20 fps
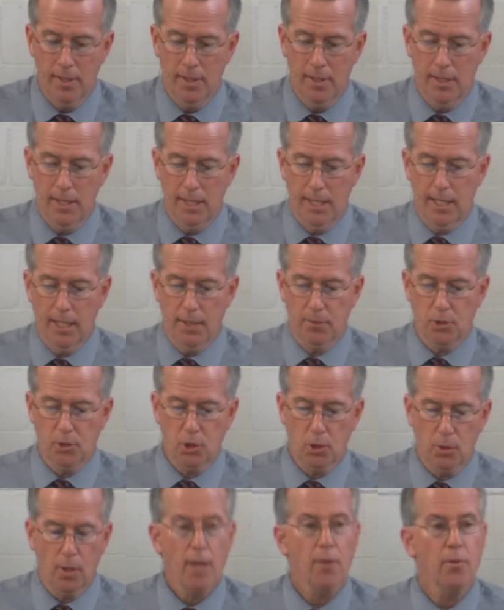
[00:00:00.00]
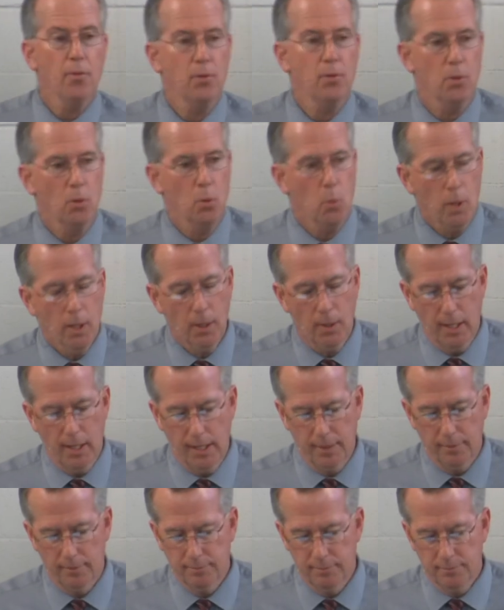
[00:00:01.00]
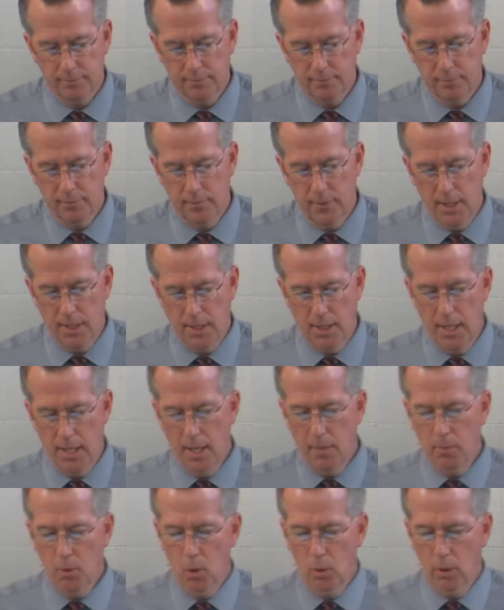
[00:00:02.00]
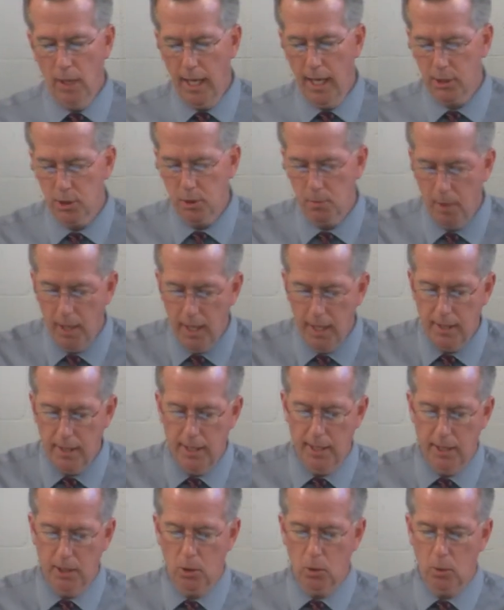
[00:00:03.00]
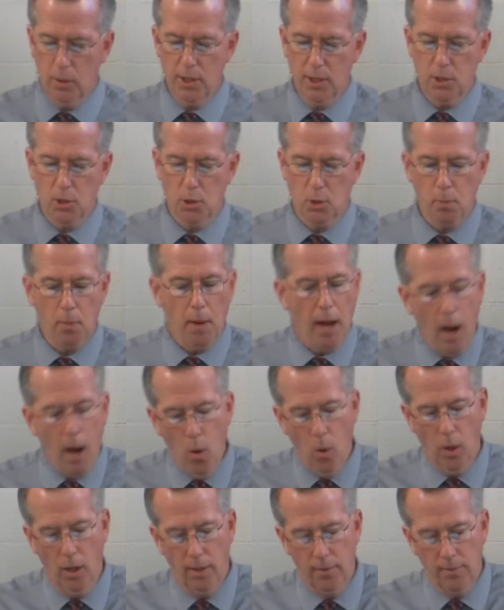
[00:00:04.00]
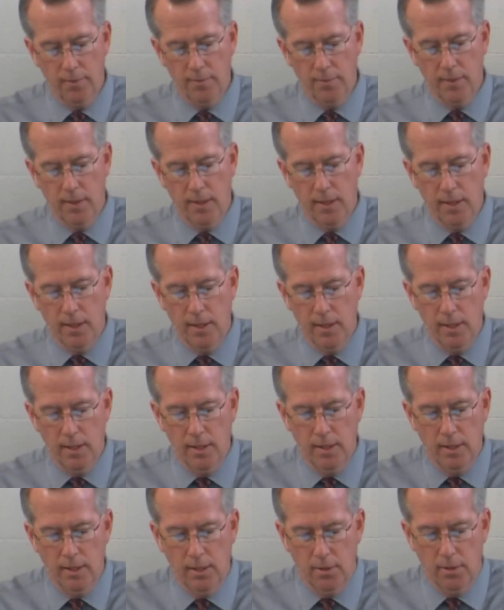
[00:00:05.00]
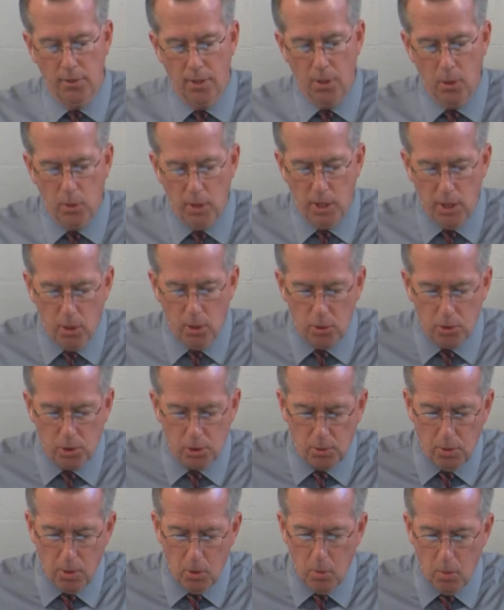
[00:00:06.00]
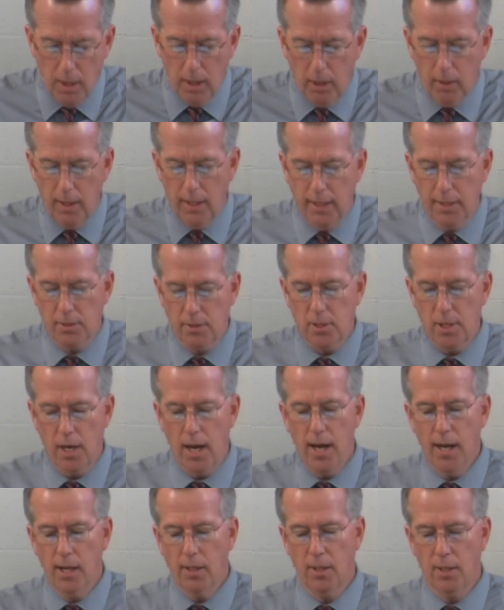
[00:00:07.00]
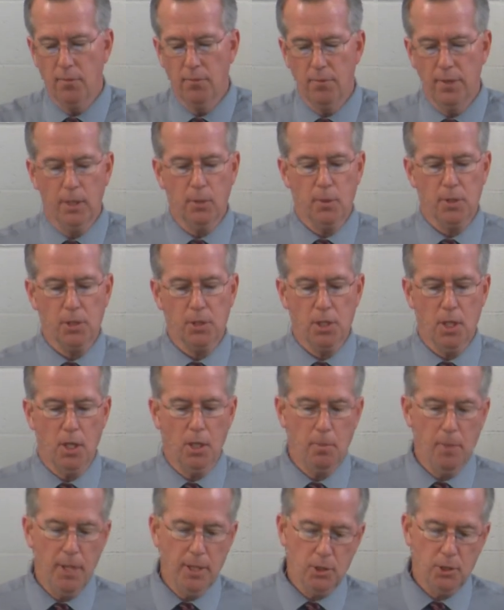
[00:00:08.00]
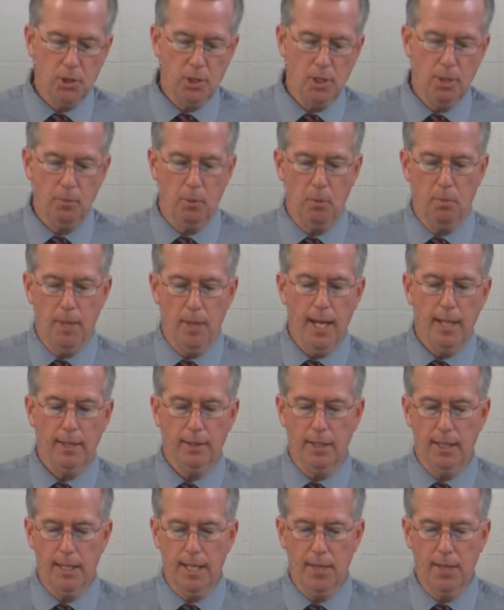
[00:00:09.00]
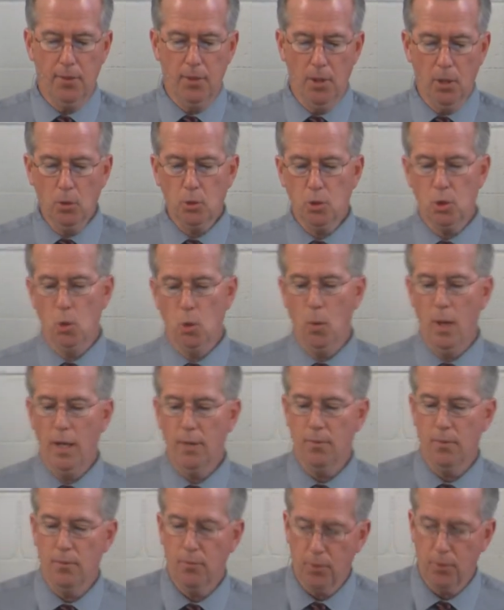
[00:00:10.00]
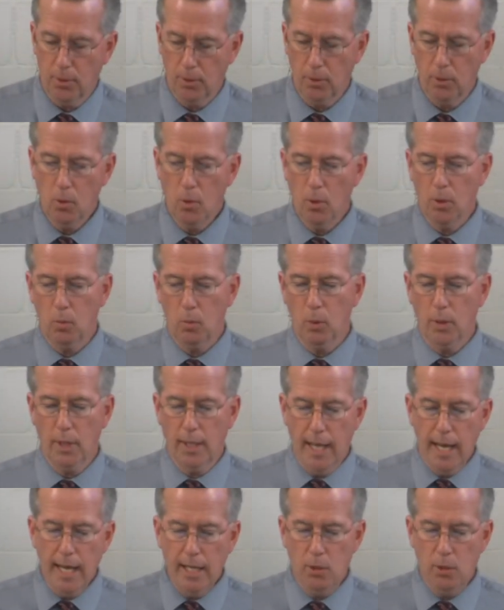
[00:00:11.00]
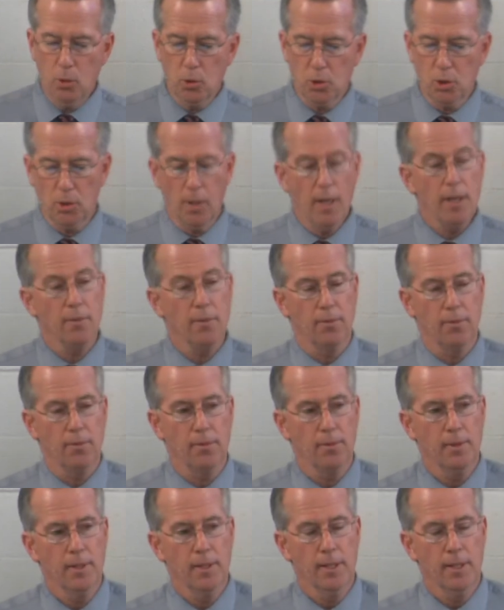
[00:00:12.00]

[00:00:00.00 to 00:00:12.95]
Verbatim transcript: He gives strength to the weary, and to him who lacks might, he increases power. Though youths grow weary and tired, and vigorous young men stumble badly, yet those who wait for the Lord will gain new strength.